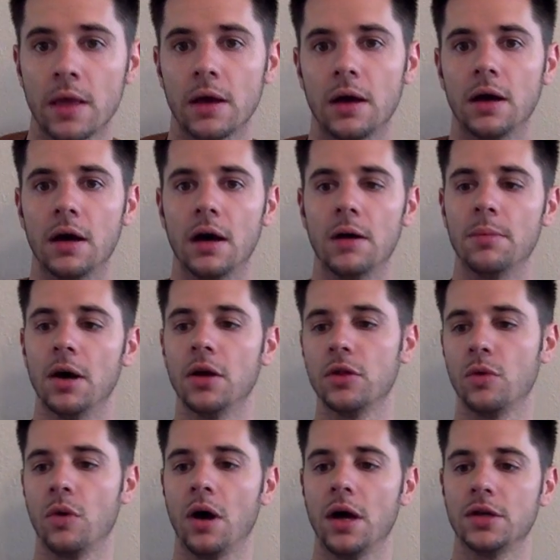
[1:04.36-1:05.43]

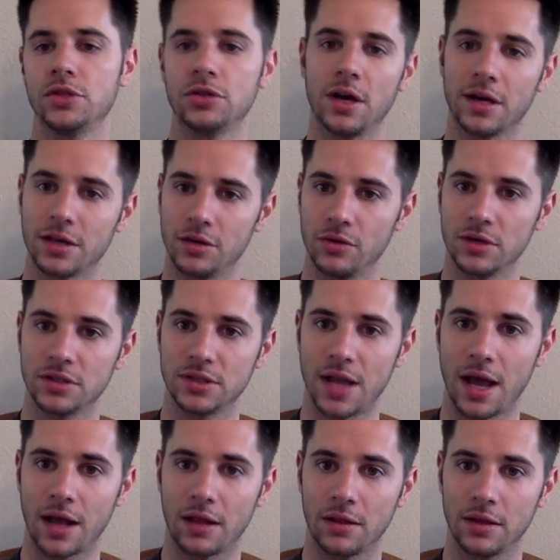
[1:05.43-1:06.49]
Otherwise, you're not going to know
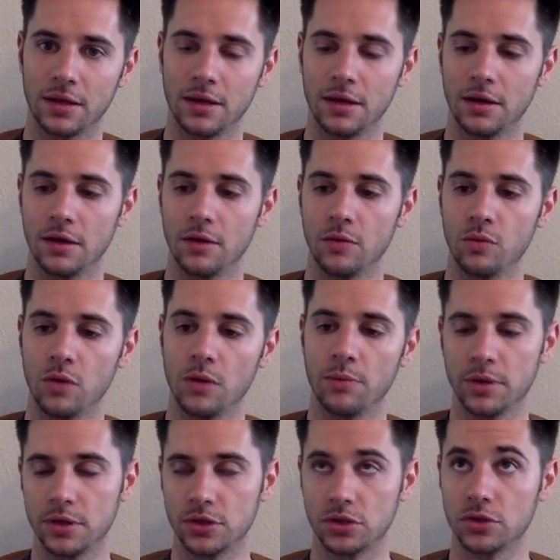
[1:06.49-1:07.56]
exactly what
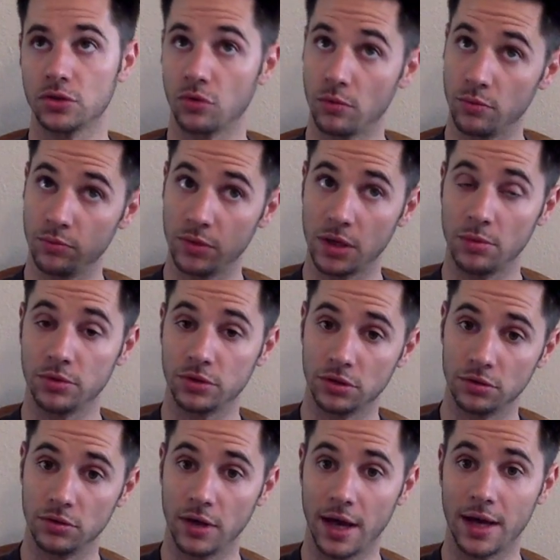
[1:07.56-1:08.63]
pitches or be able
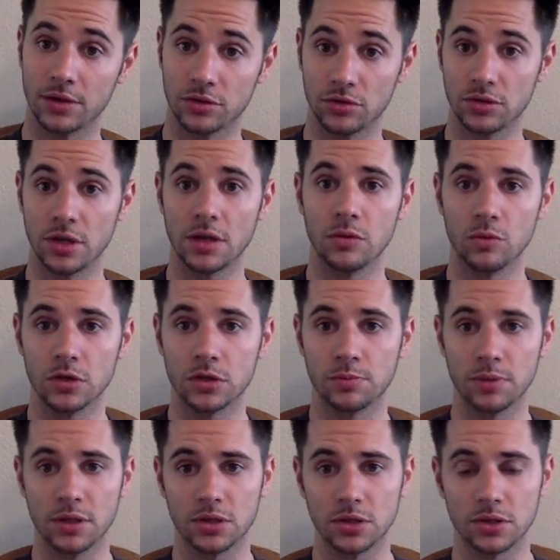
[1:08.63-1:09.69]
to ascertain which
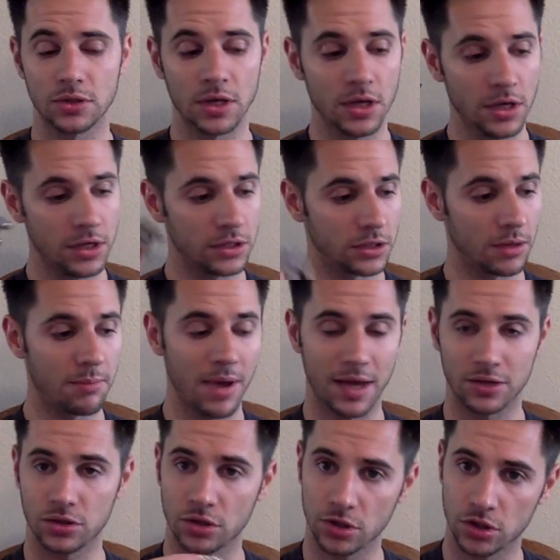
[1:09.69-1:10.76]
pitches to
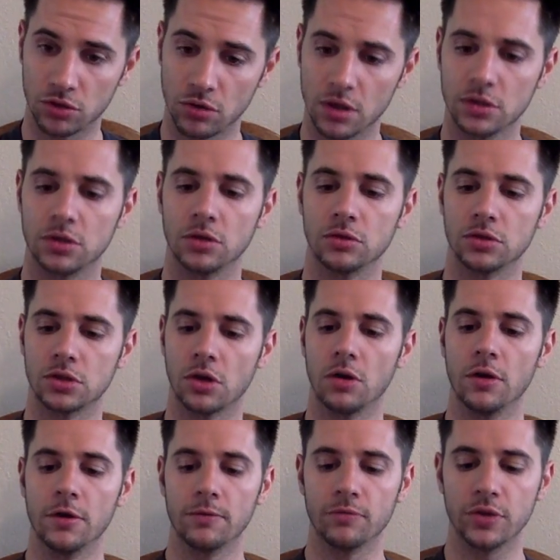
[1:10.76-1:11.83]
match the string to. So
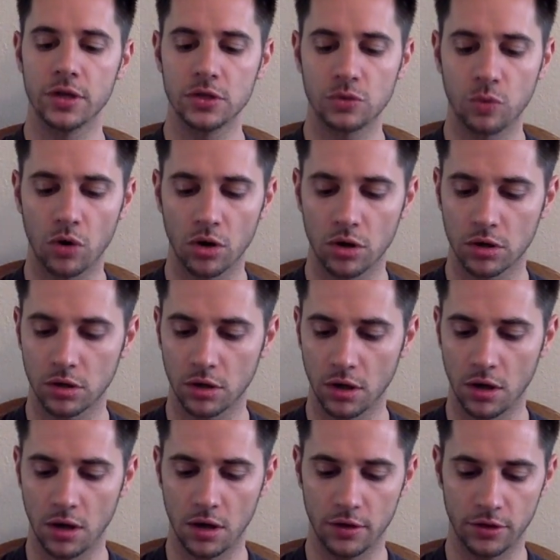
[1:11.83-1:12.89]
these work.
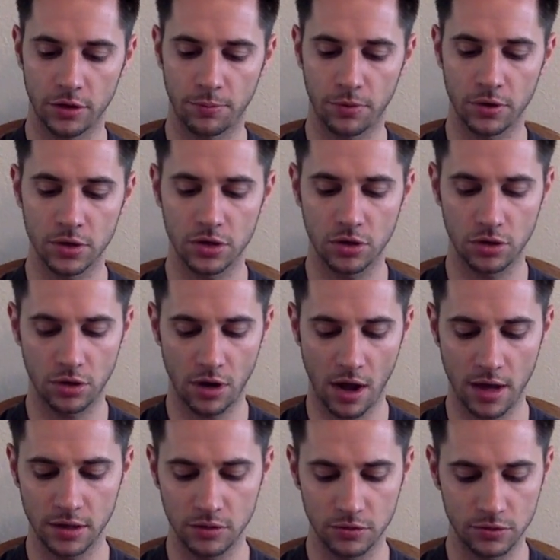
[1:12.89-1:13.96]
They're pretty good.
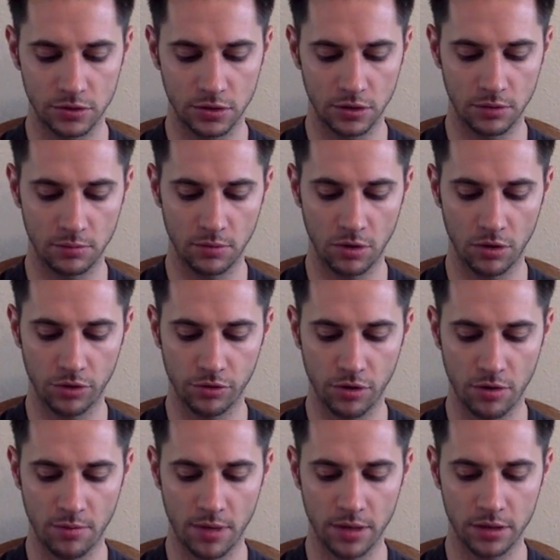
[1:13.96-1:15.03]
I used them all
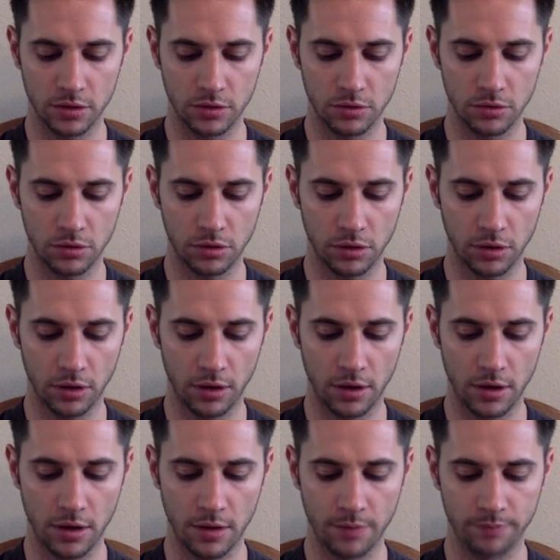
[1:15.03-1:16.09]
throughout my youth.
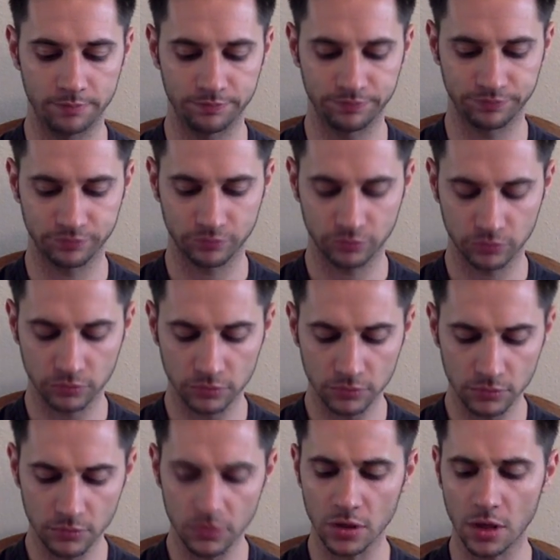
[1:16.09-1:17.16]

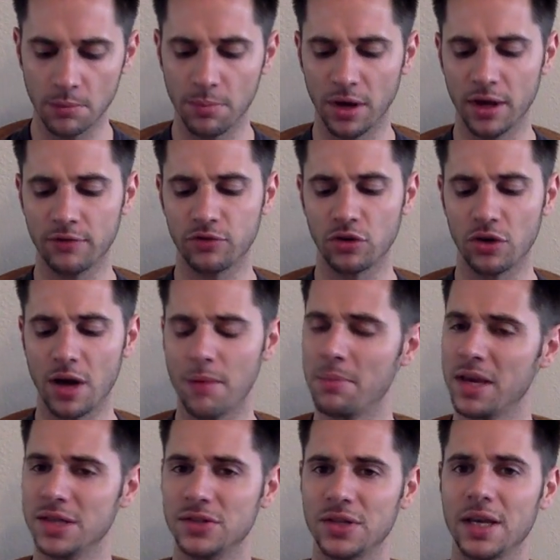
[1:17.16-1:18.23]
But if they're not
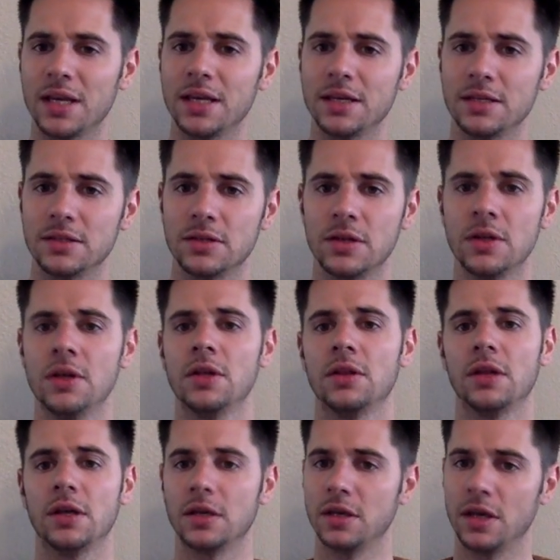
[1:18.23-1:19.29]
maintained,
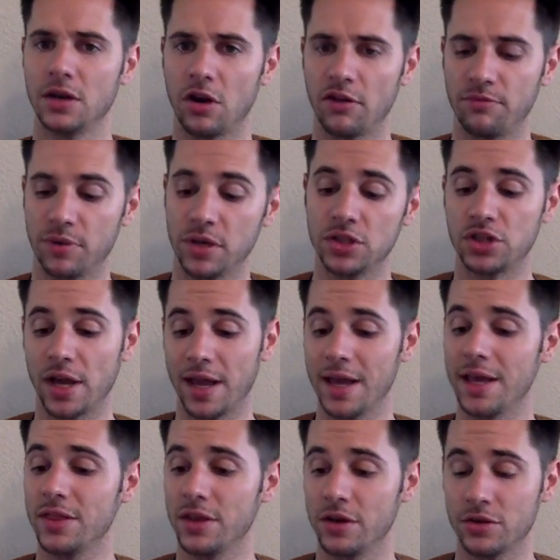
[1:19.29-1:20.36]
they can get off pitch,
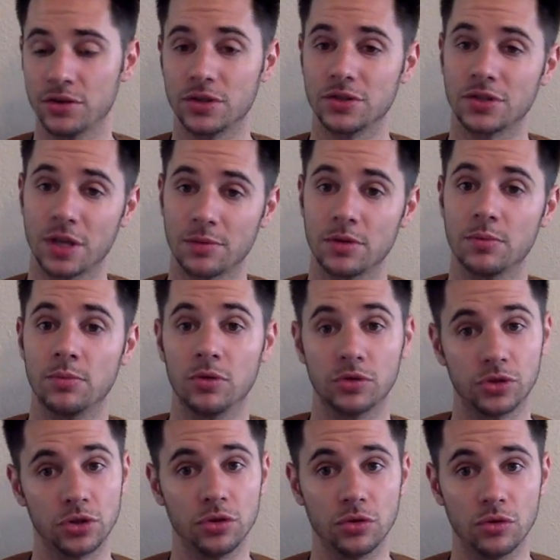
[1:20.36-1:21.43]
and they are susceptible
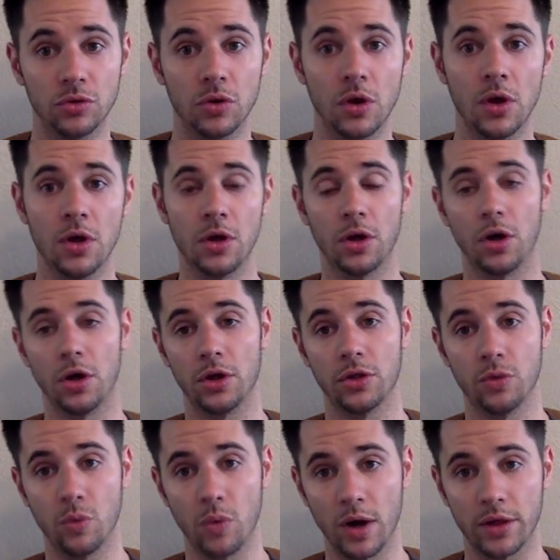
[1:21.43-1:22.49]
to
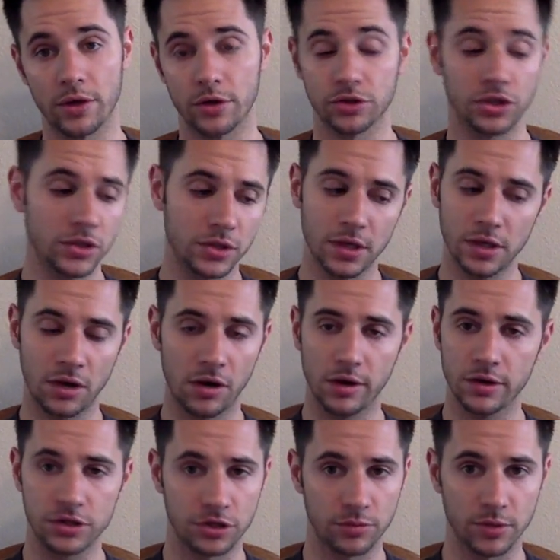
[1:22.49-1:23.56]
the weather, just like our
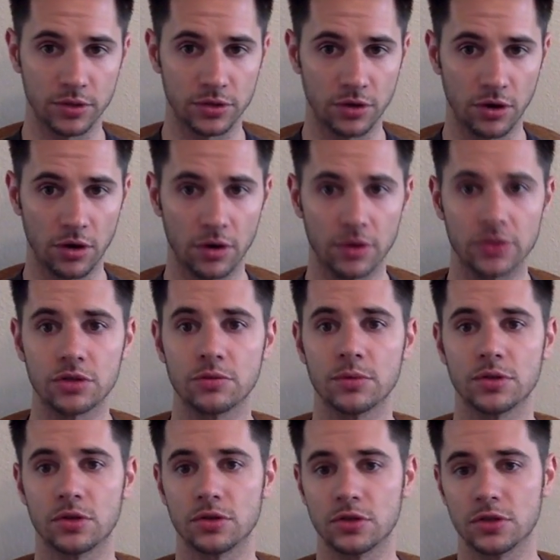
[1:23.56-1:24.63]
instruments are. Our
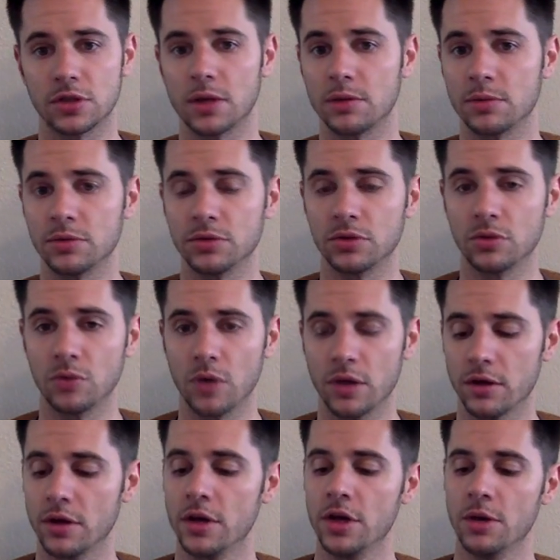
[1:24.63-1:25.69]
instruments are susceptible to the
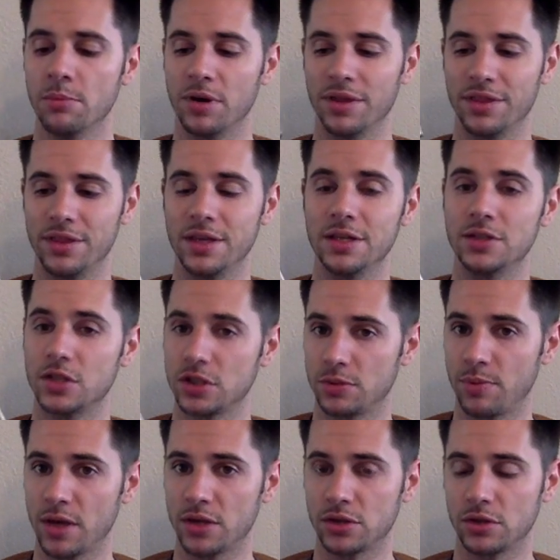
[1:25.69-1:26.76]
weather, but these
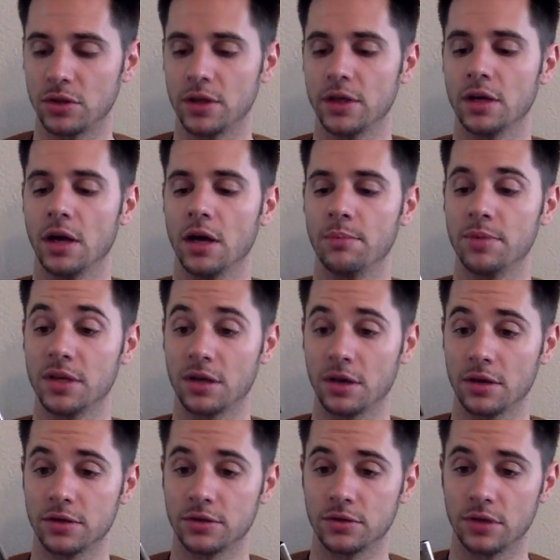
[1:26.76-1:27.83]
especially,
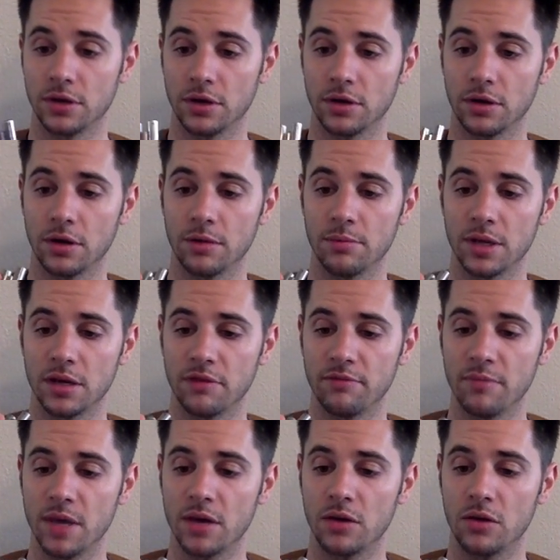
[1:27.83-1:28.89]
because they're made of
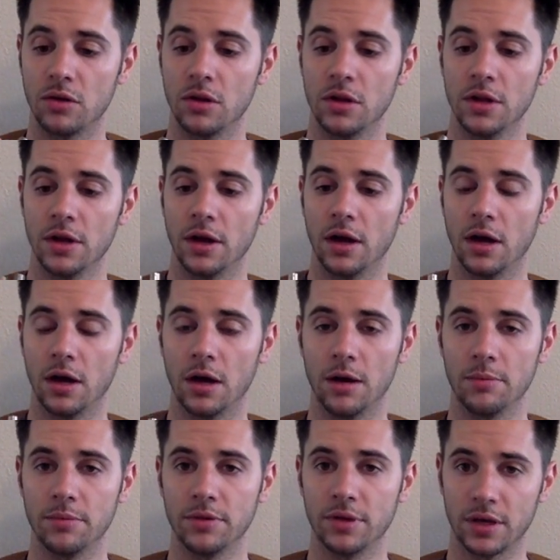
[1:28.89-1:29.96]
metal,
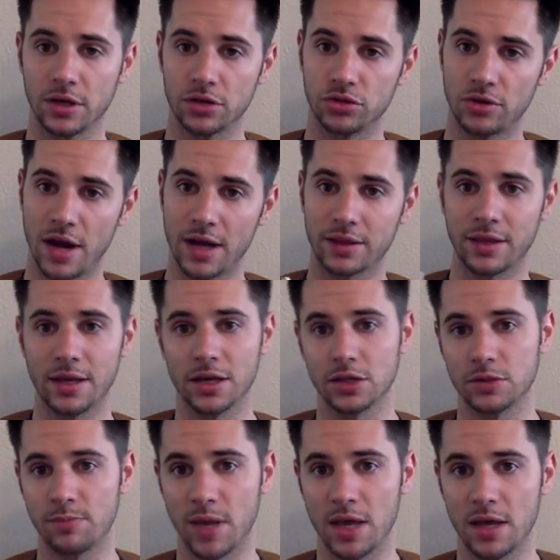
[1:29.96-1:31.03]
they contract, they
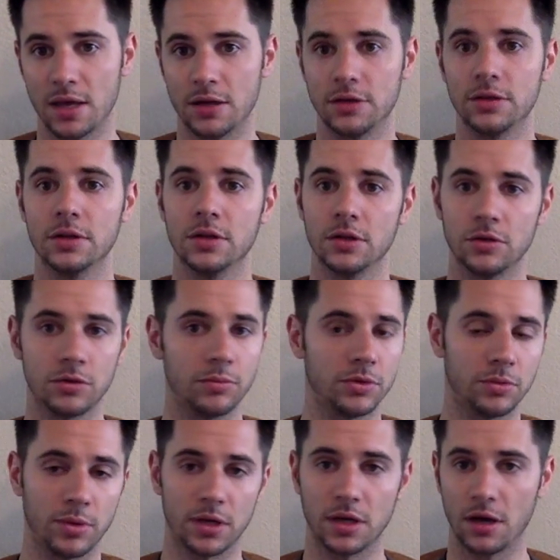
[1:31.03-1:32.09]
expand,
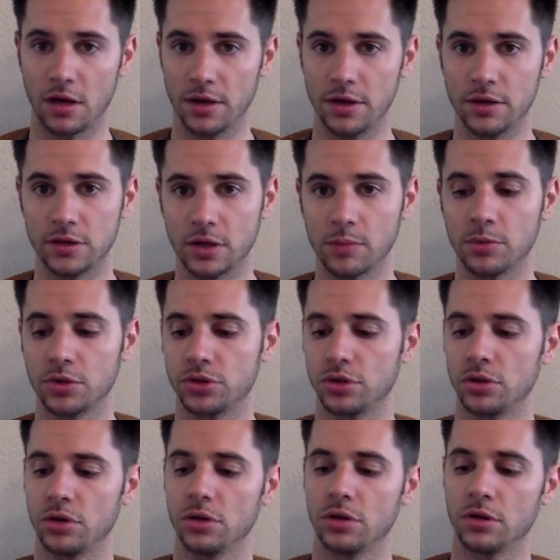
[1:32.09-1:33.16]
depending on
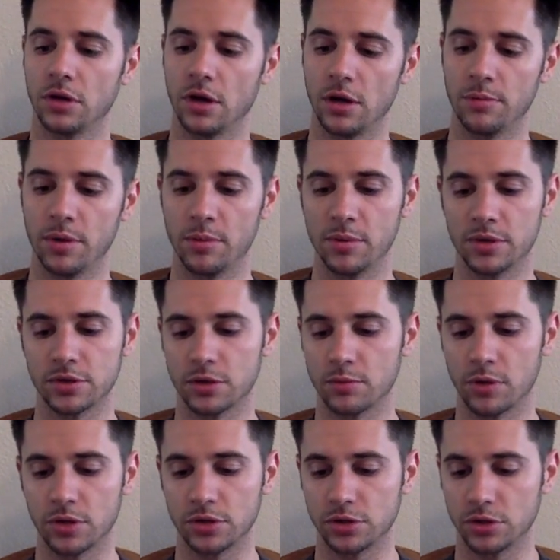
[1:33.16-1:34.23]
temperature, barometric
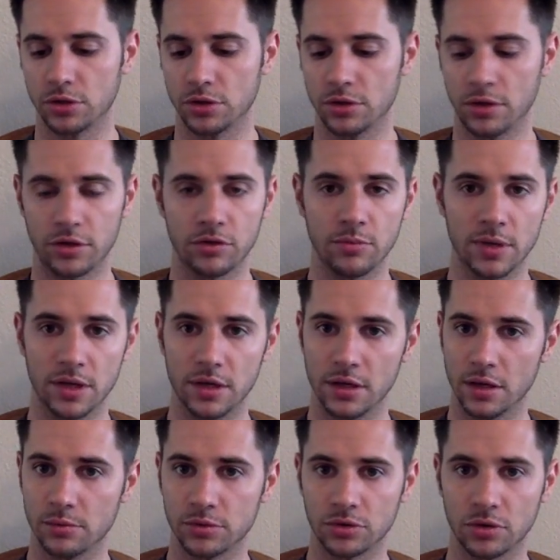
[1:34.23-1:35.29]
pressure, humidity,
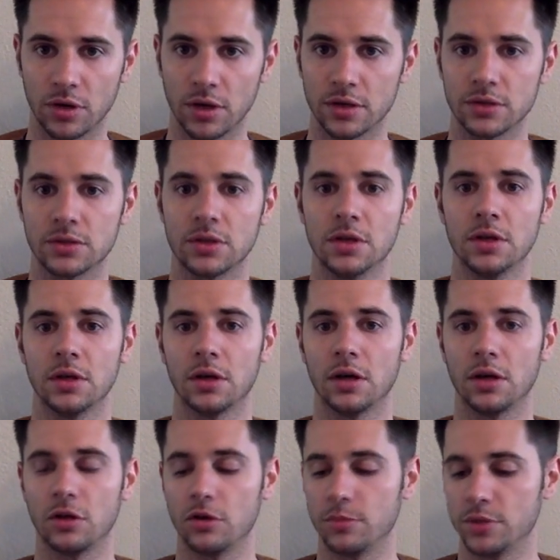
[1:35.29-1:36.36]
I'm sure has a
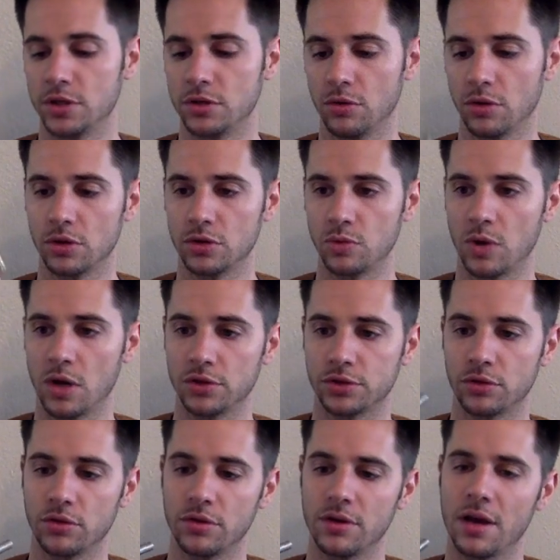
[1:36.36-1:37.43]
little bit to do with it as well.
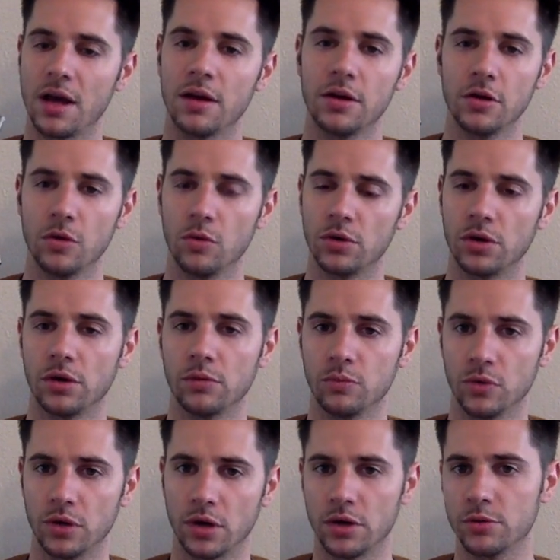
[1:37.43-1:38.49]
So they're not
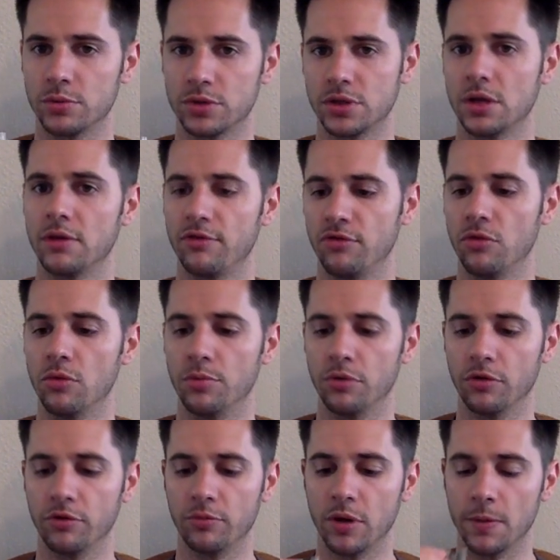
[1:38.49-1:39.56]
100%
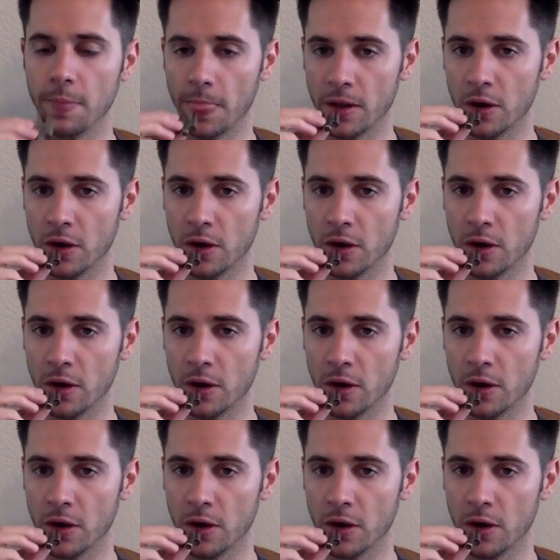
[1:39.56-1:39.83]
foolproof, but